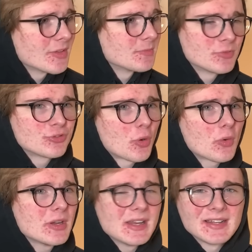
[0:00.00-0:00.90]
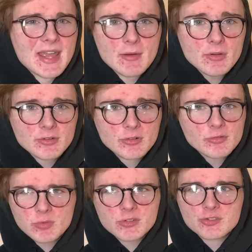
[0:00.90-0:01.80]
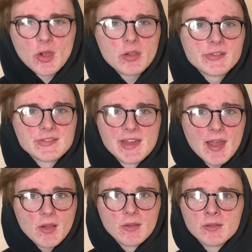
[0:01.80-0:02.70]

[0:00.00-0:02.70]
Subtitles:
the story and characters were solid as hell.